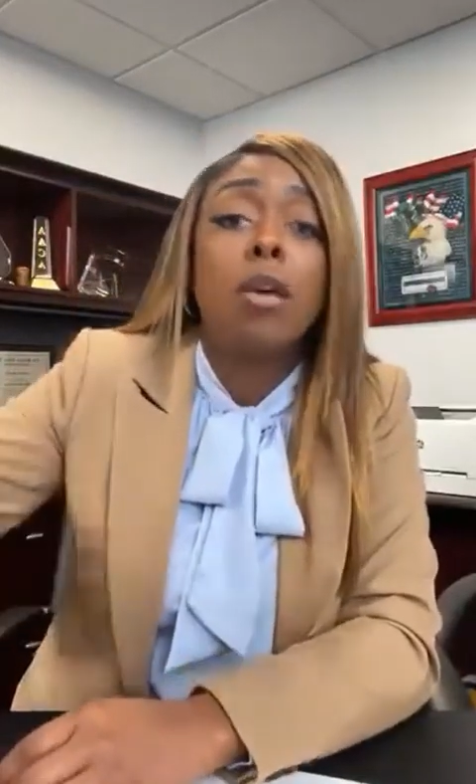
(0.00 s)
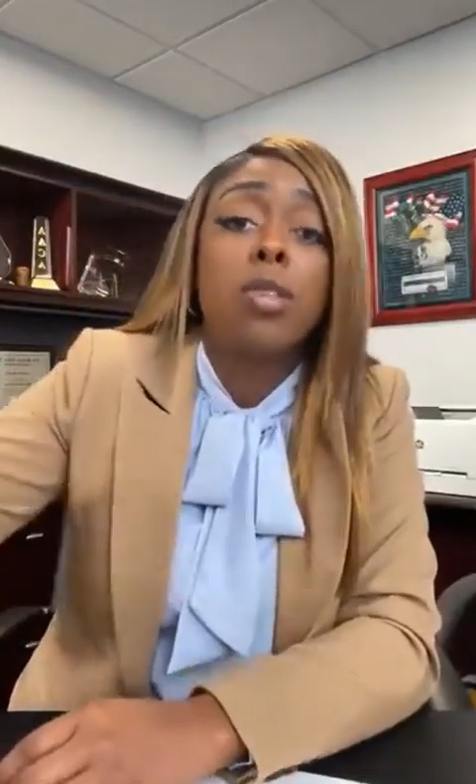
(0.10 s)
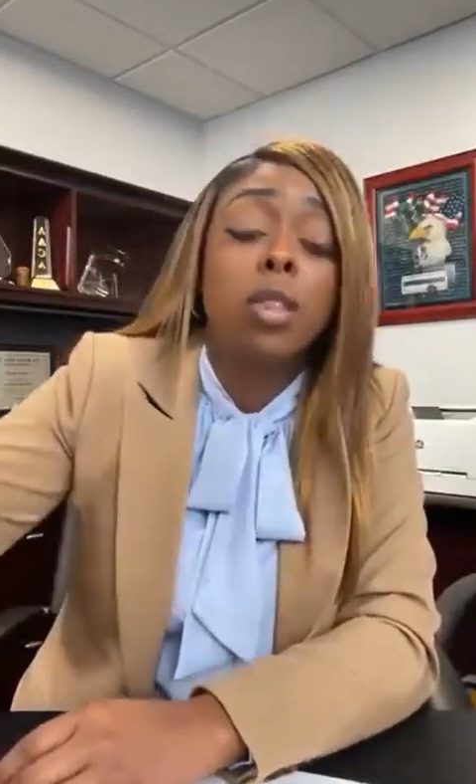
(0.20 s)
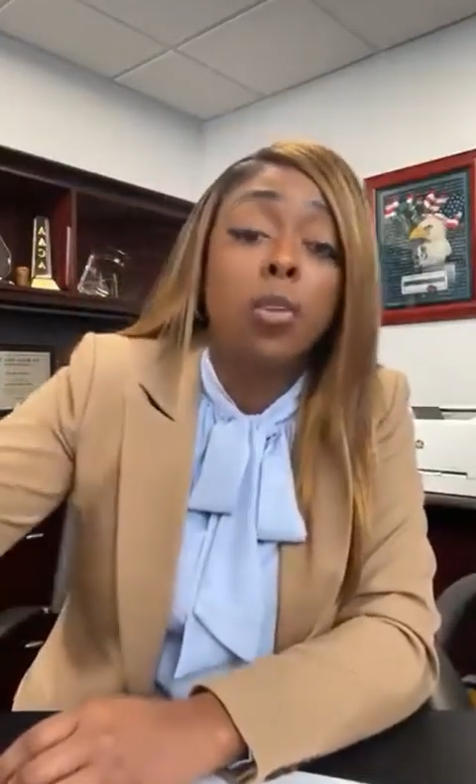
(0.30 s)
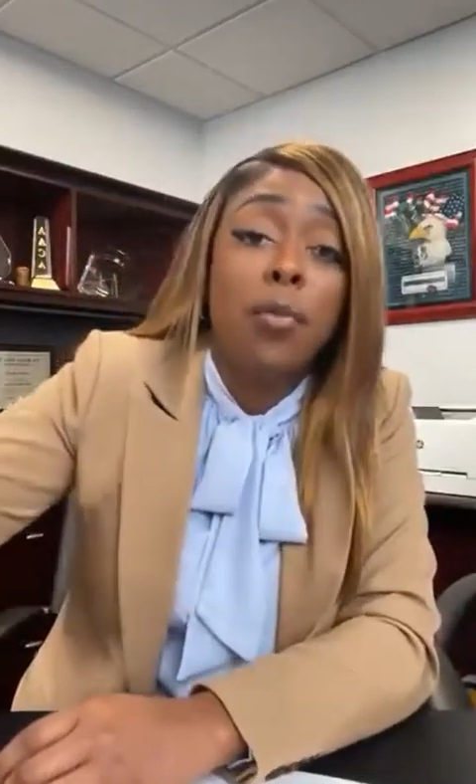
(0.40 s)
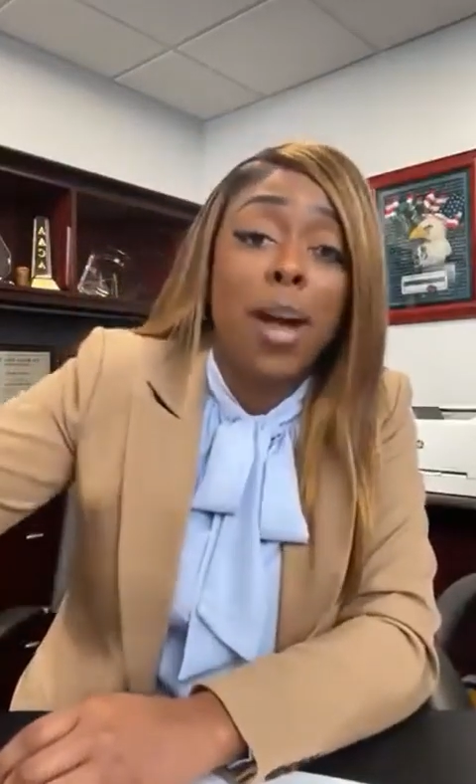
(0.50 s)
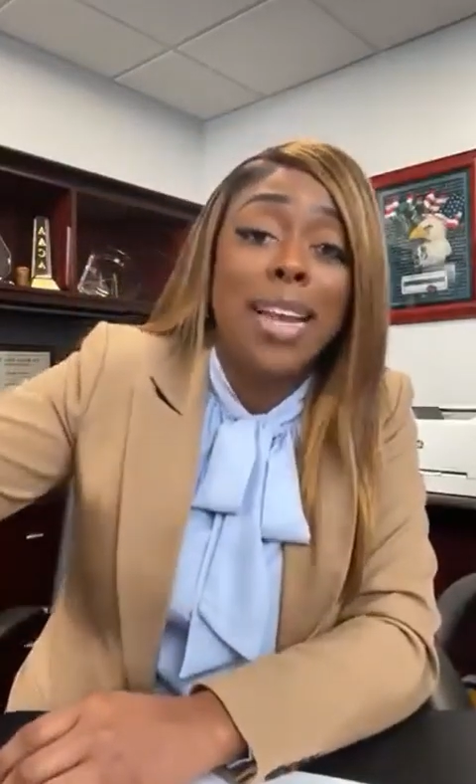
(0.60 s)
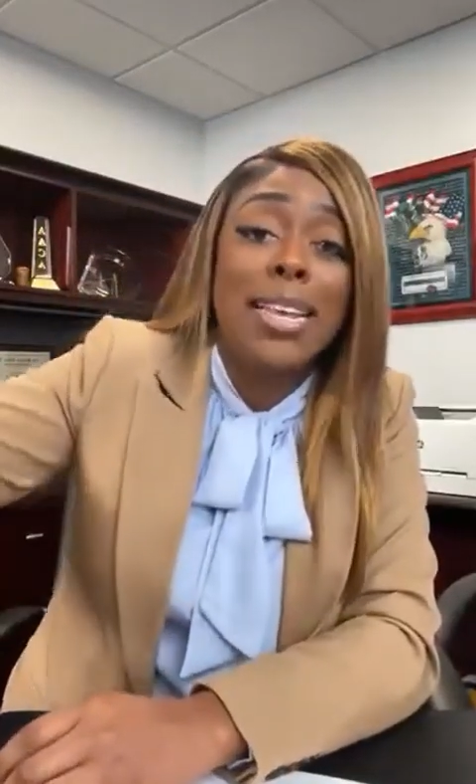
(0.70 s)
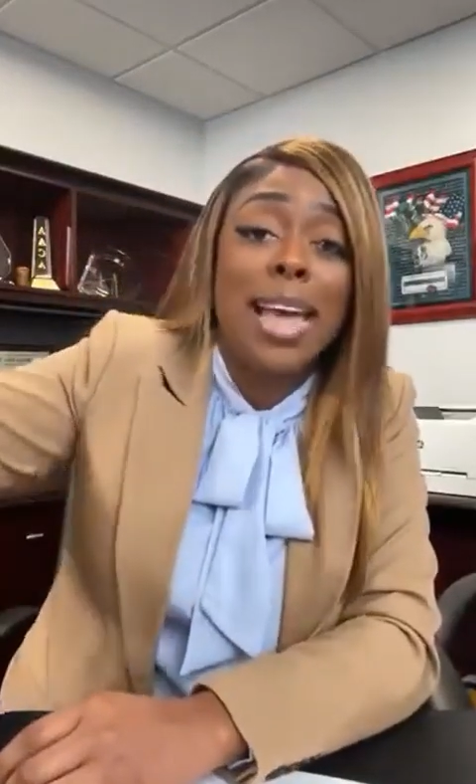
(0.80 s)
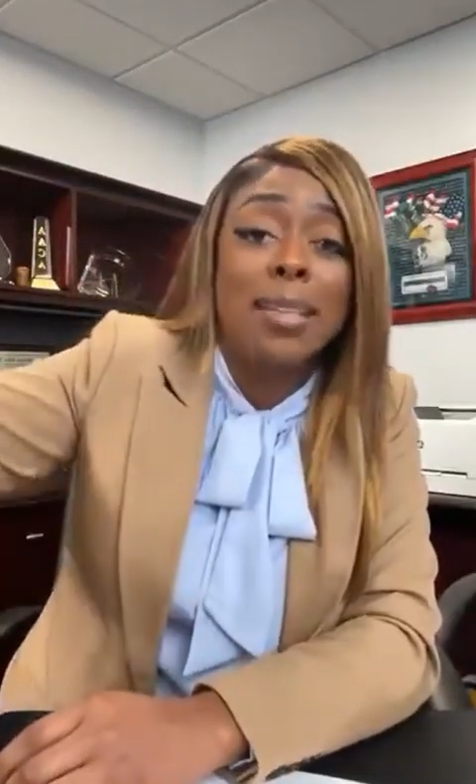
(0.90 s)
You go to the
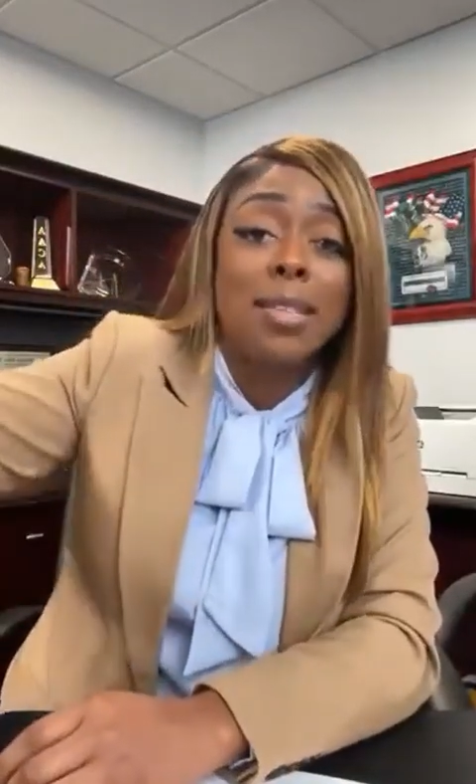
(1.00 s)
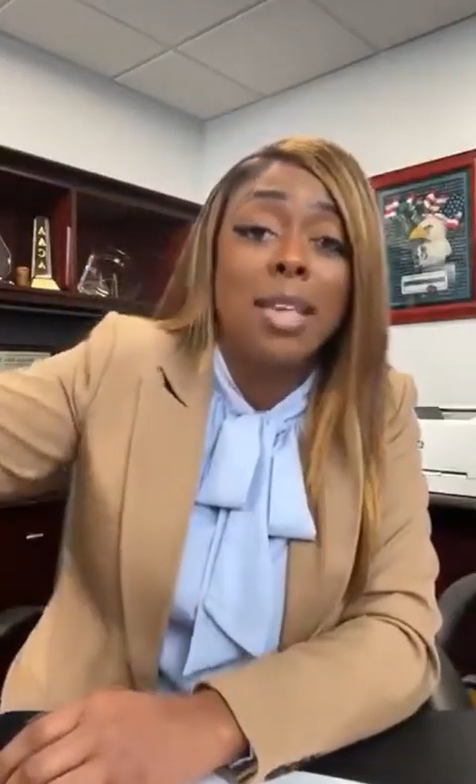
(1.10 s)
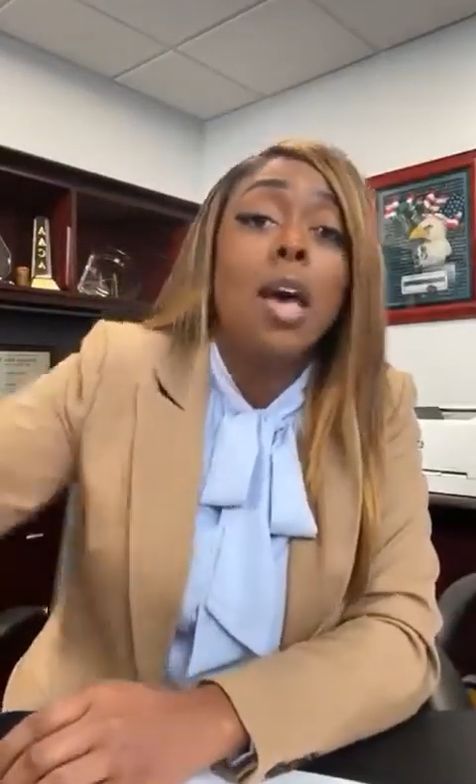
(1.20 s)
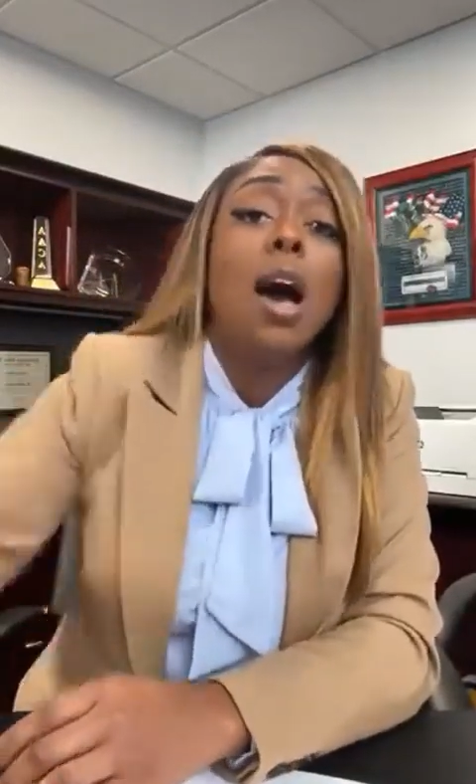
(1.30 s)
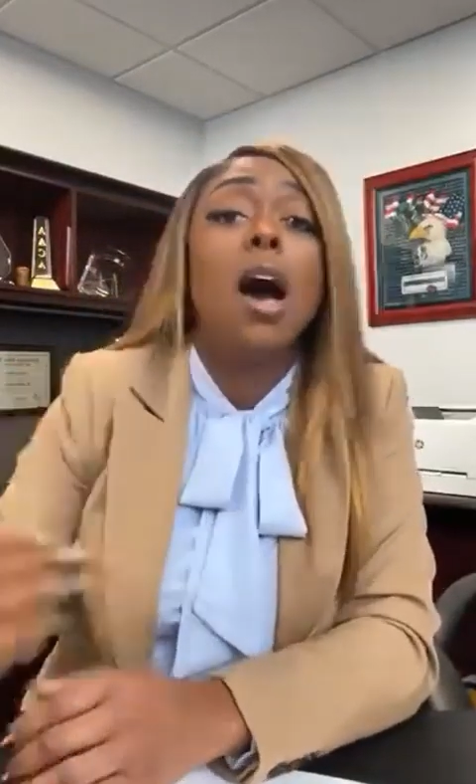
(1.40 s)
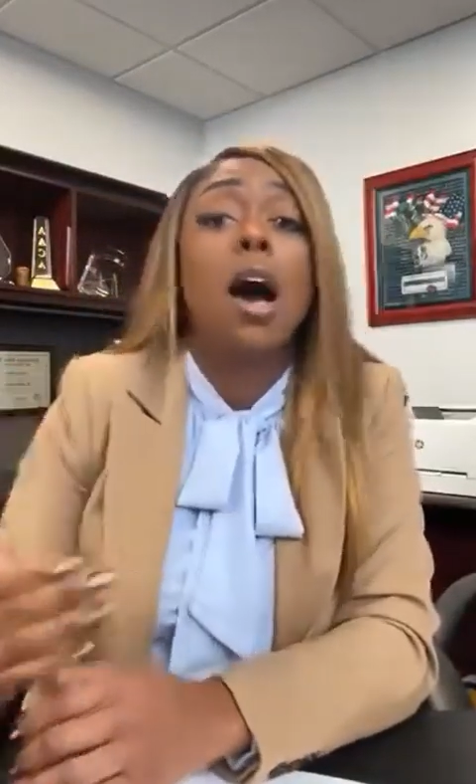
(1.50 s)
front desk.